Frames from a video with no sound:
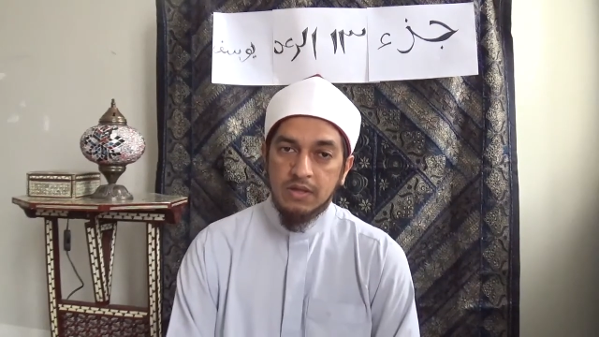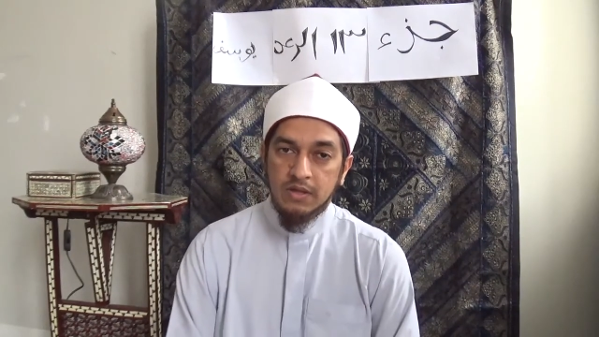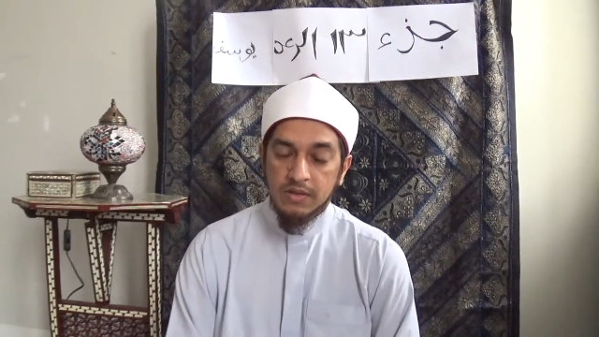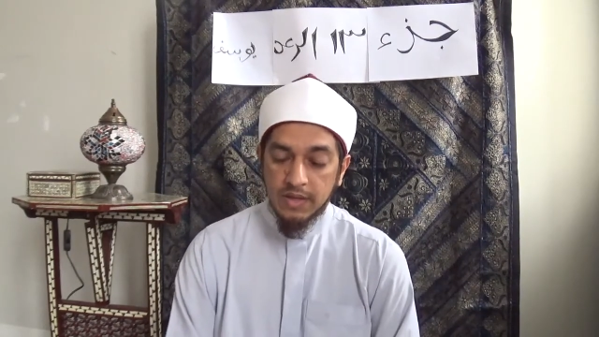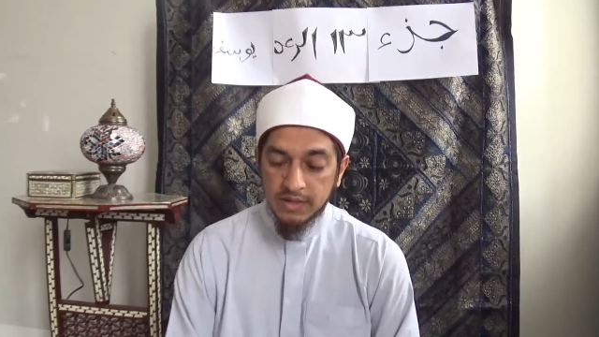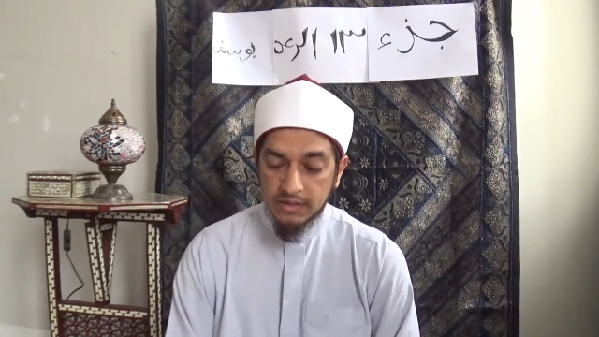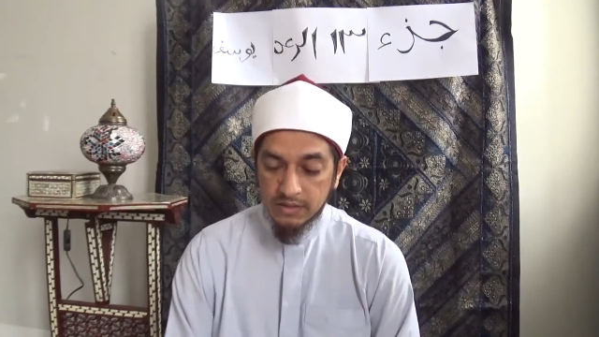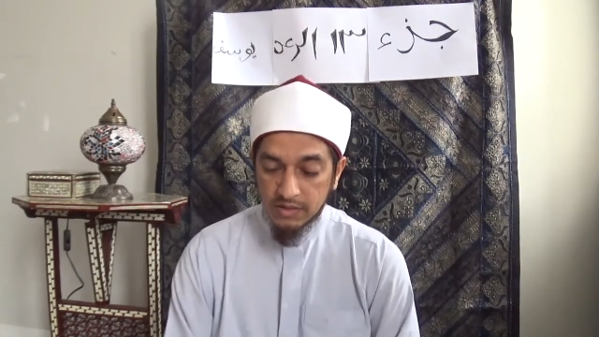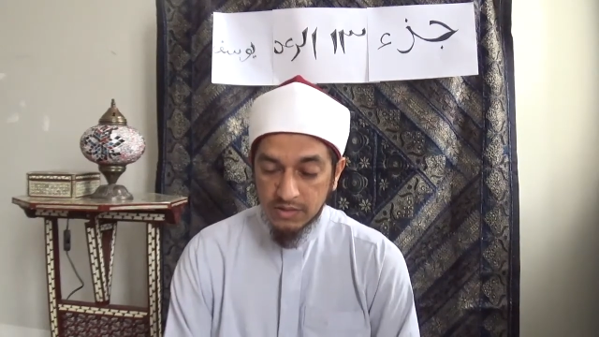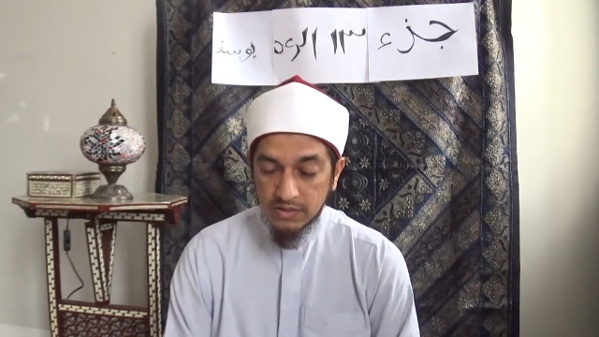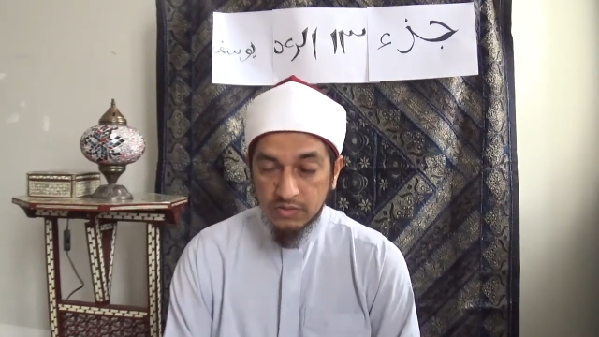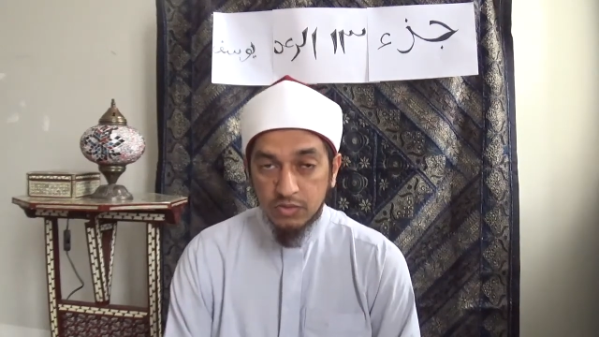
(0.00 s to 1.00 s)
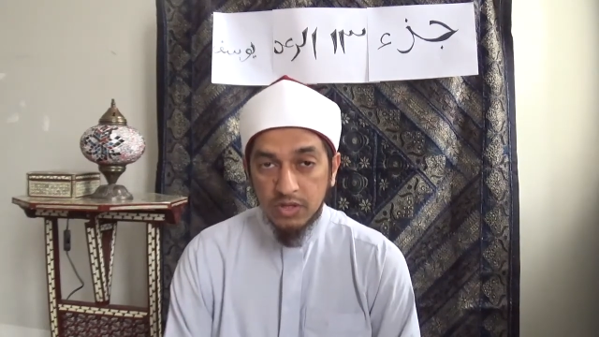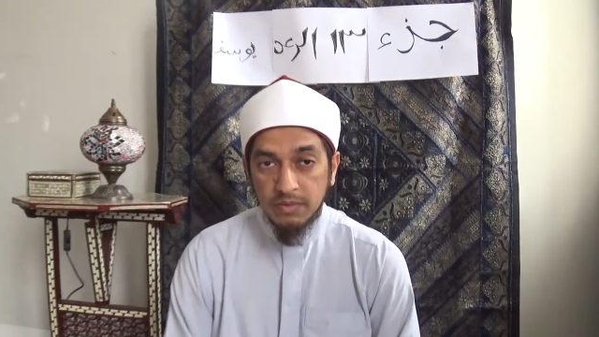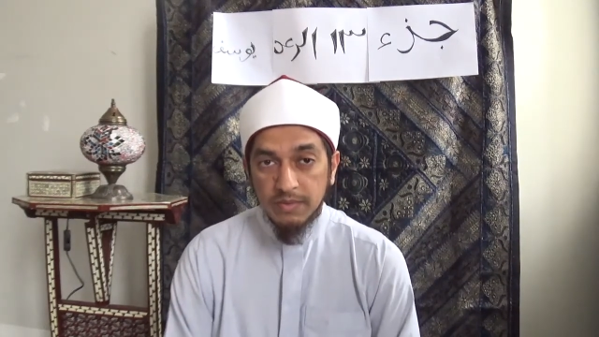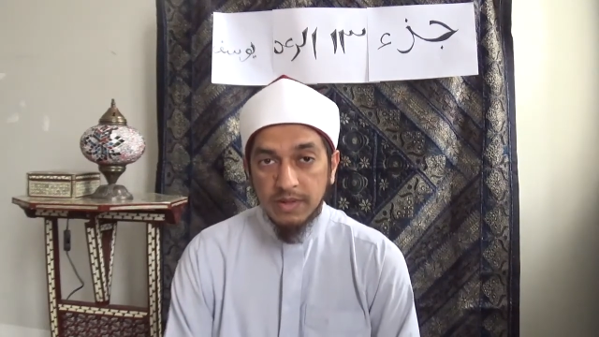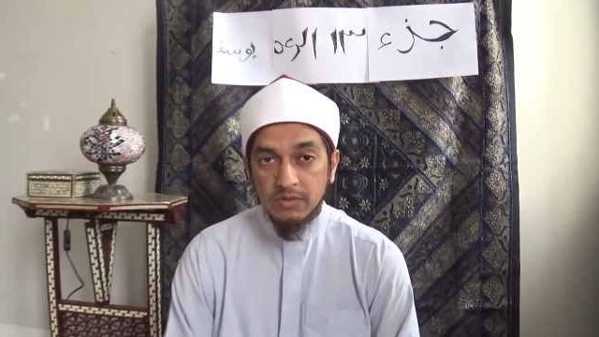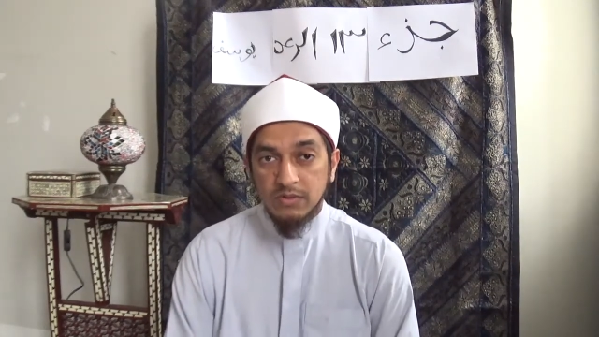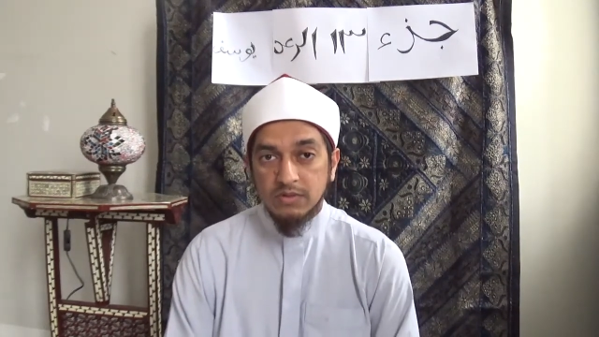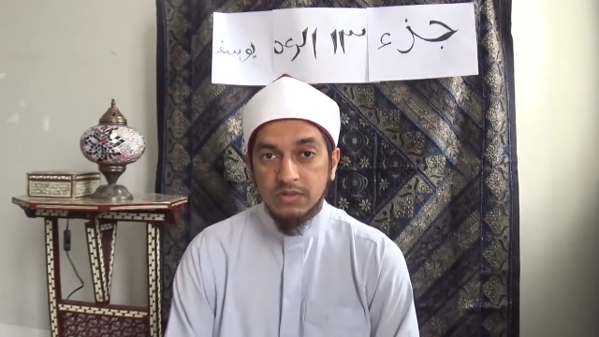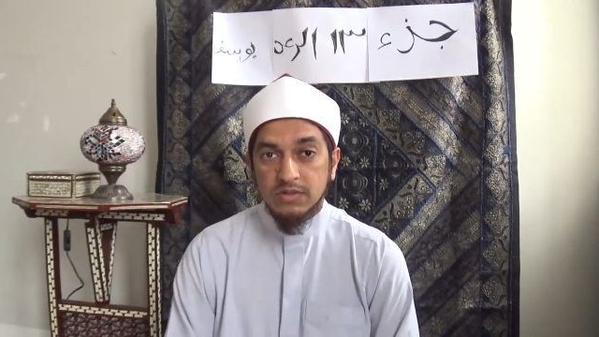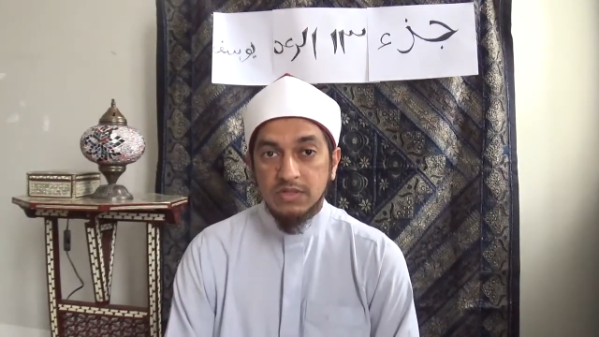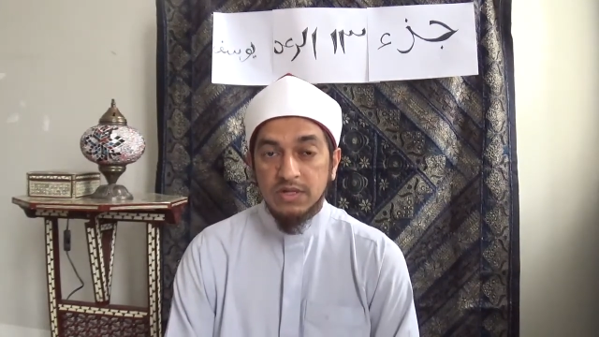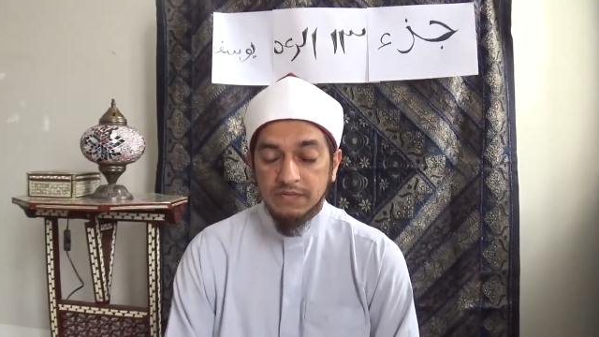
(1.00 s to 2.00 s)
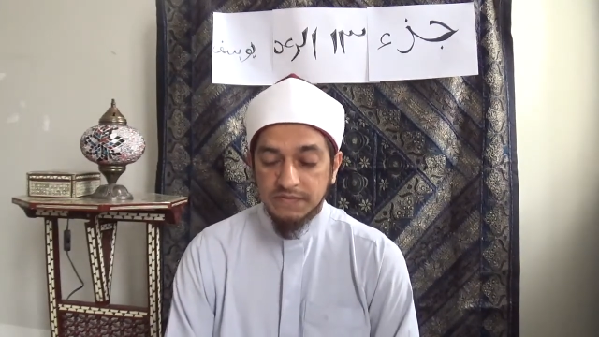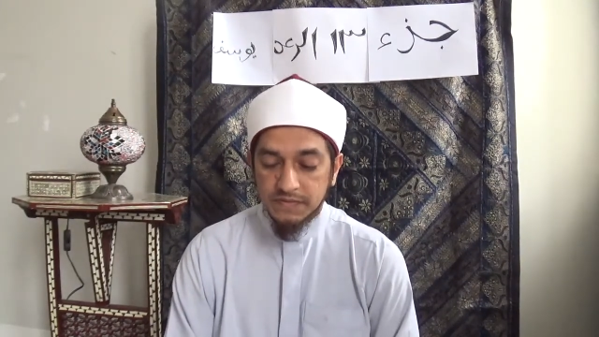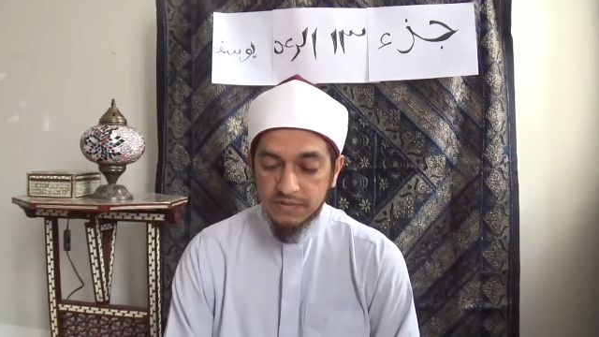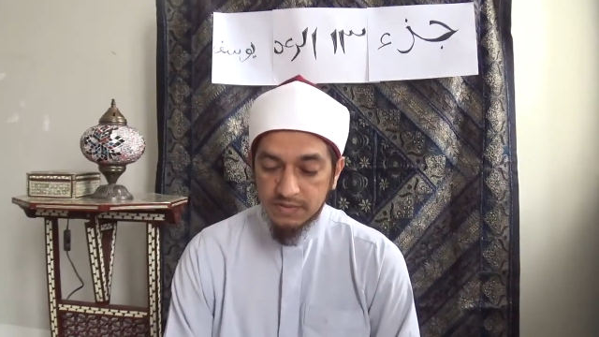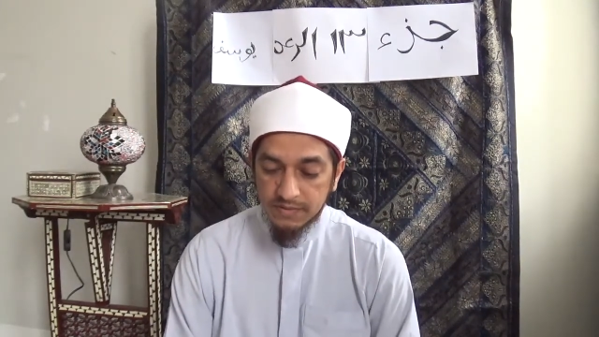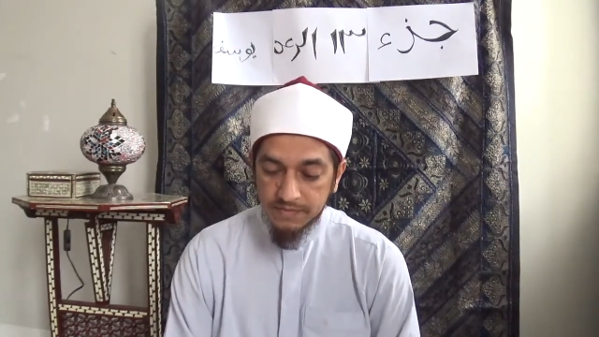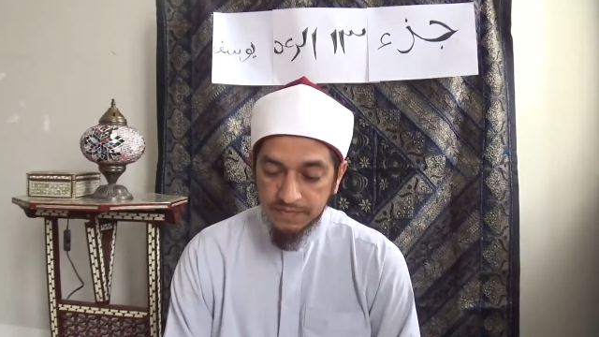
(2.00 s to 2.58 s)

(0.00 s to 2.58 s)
that he's talking about the nafs,